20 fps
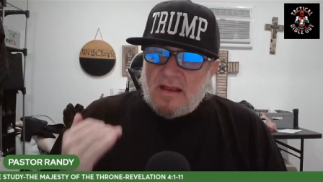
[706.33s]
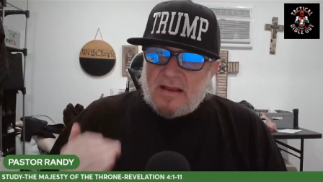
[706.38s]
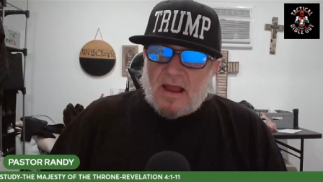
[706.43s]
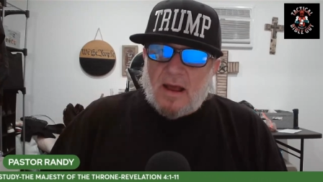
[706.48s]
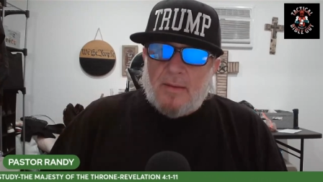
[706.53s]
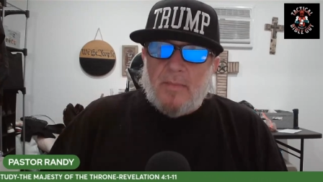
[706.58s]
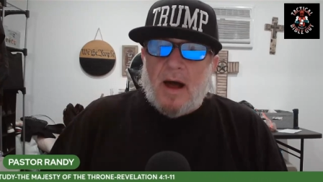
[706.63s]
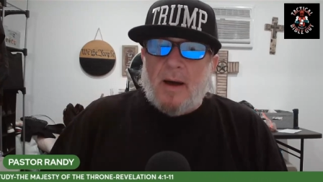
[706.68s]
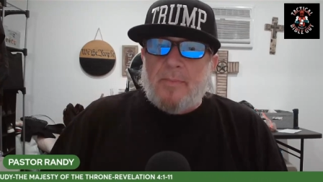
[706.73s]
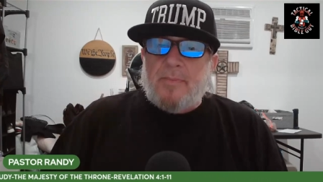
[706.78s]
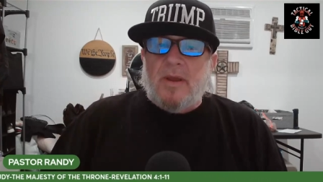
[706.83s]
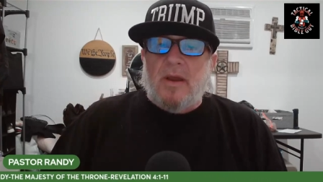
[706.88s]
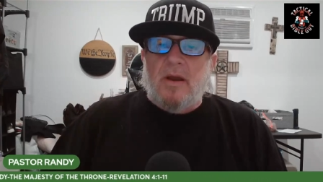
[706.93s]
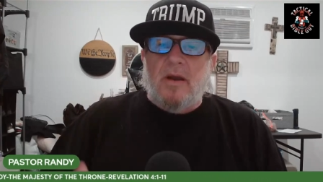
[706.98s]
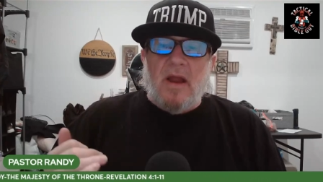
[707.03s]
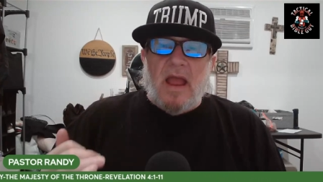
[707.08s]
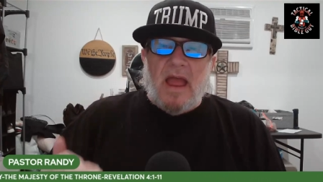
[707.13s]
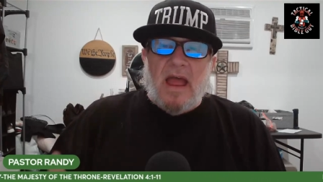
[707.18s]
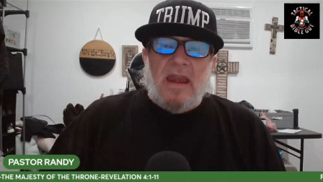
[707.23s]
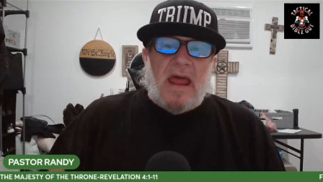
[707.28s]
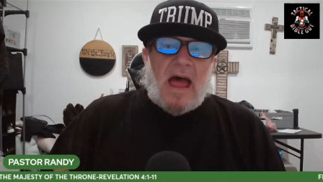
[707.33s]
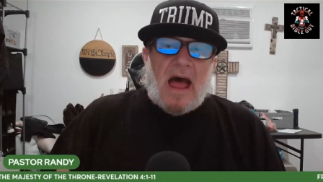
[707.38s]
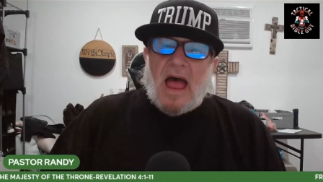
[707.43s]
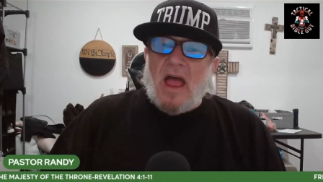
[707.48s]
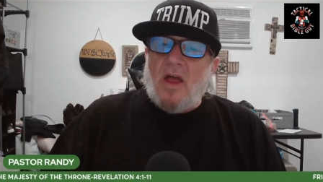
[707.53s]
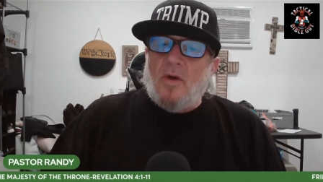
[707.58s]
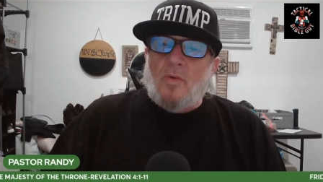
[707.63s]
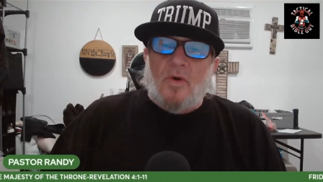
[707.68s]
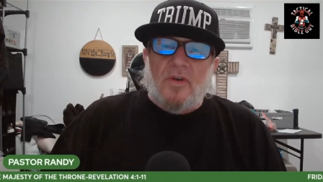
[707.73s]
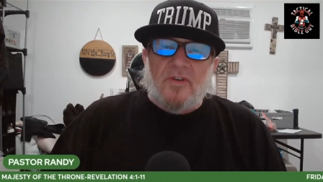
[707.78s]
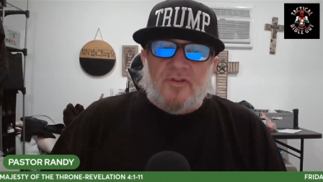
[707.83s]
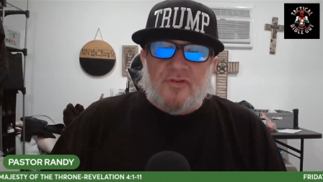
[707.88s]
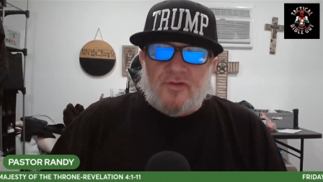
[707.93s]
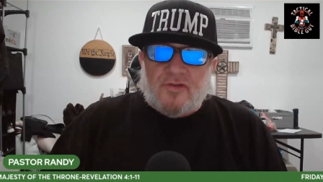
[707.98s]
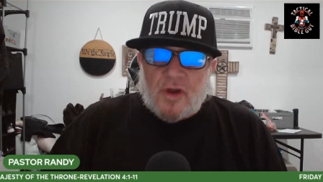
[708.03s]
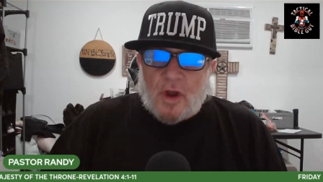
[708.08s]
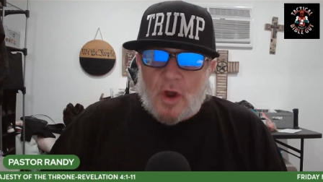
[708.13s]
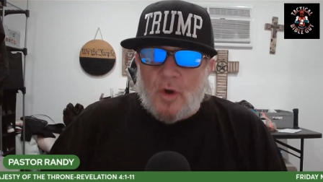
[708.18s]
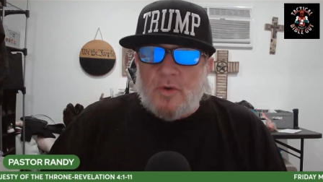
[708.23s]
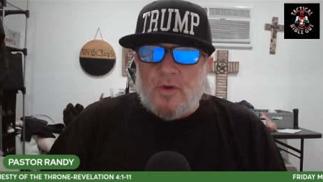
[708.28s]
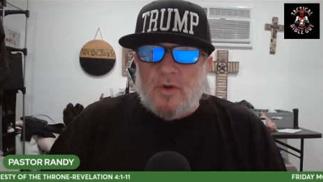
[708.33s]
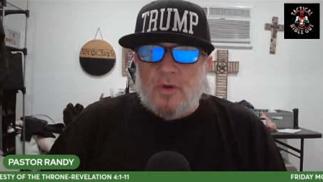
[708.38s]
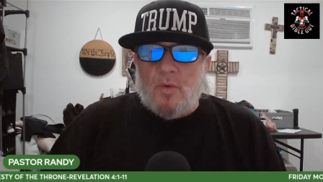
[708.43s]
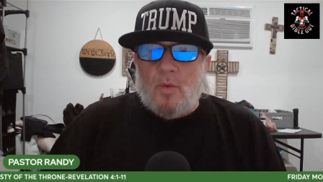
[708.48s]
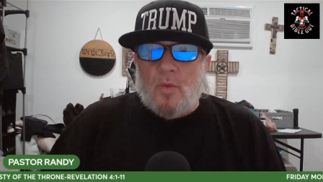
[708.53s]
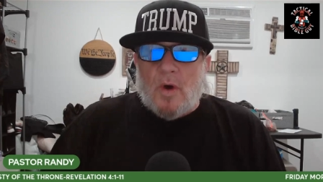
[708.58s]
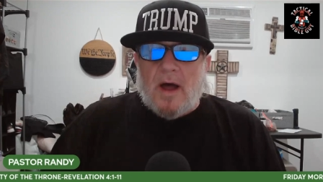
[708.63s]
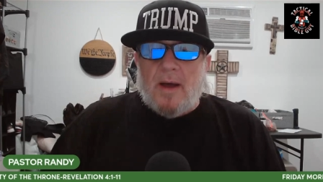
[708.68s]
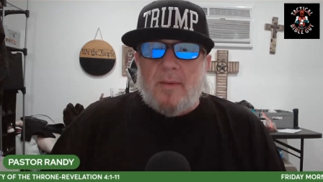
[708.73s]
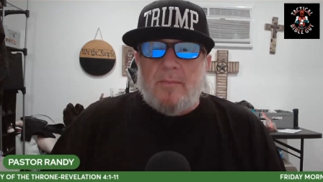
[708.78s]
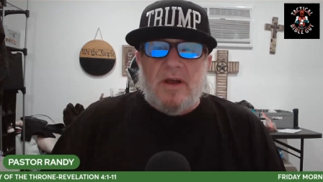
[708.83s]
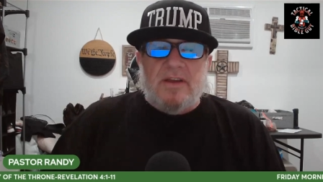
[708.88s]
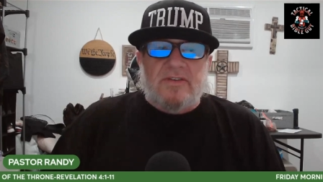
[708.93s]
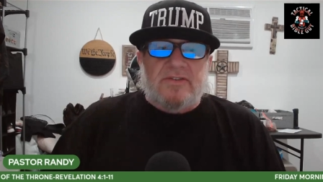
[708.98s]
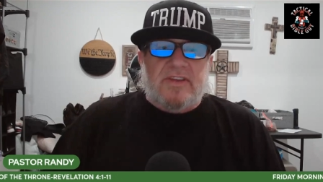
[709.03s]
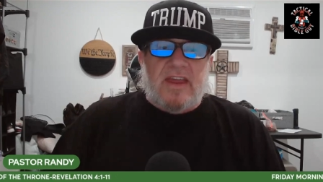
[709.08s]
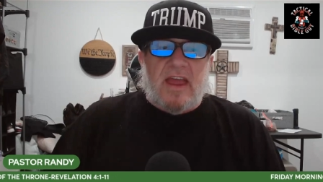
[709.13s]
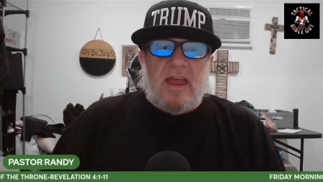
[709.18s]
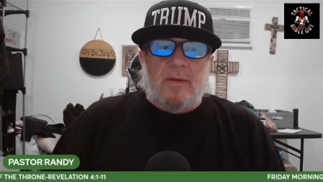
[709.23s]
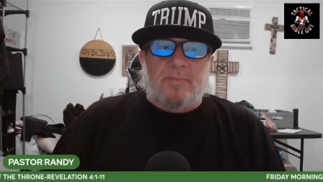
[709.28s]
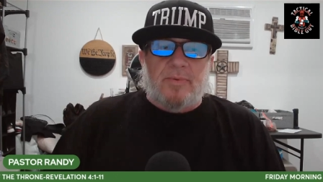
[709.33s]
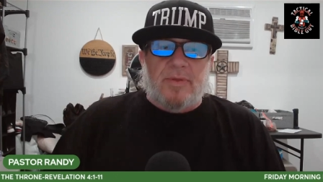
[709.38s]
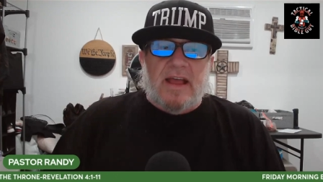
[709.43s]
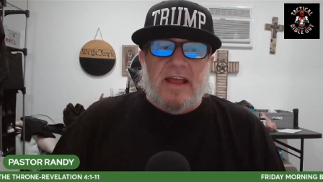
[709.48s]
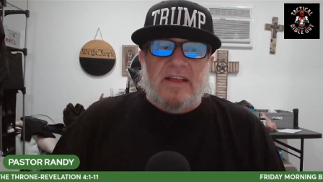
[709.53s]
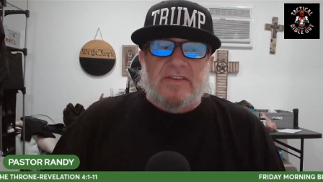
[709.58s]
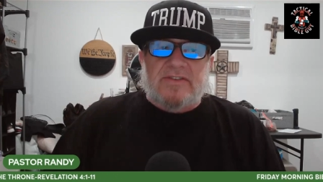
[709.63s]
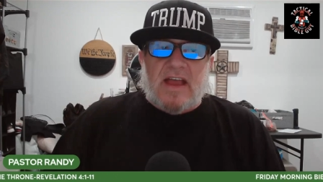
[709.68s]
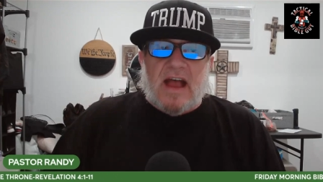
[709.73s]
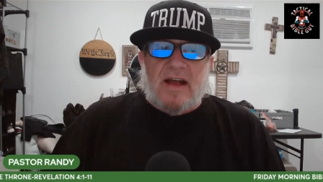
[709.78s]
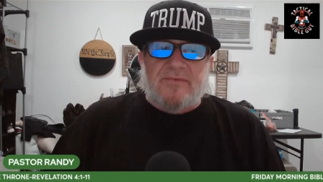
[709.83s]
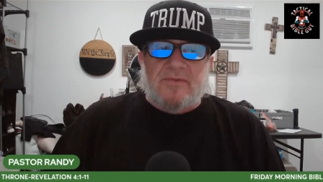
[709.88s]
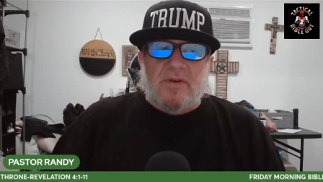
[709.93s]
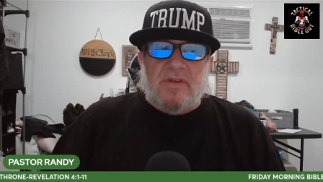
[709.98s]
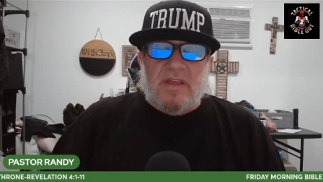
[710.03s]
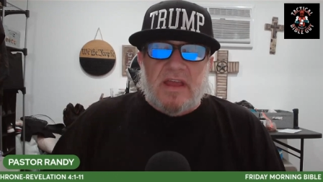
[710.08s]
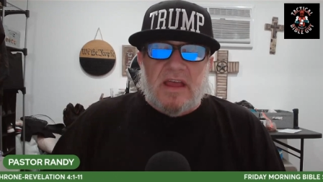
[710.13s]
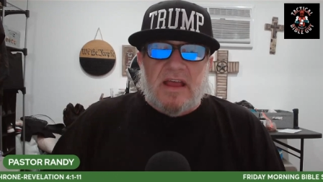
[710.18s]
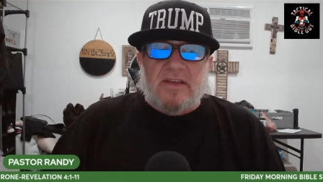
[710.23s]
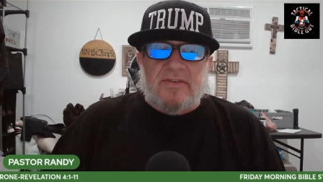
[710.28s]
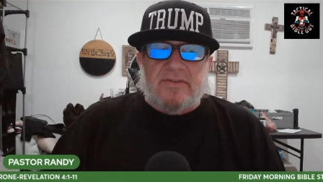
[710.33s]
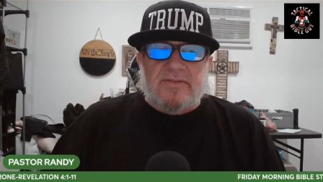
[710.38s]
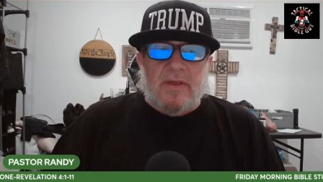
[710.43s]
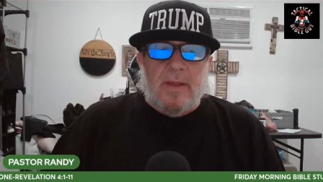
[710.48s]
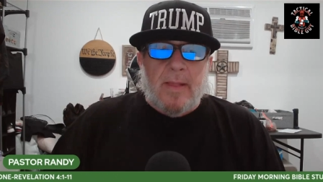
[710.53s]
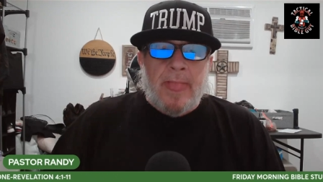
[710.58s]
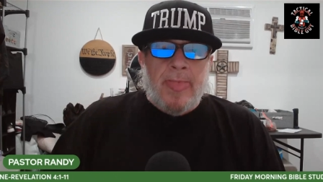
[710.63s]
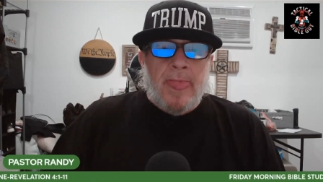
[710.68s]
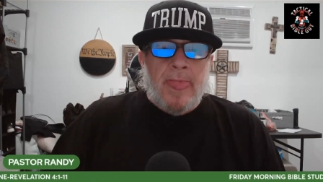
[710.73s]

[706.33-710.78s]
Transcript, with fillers: Come up here, and I will show you what must take place after this.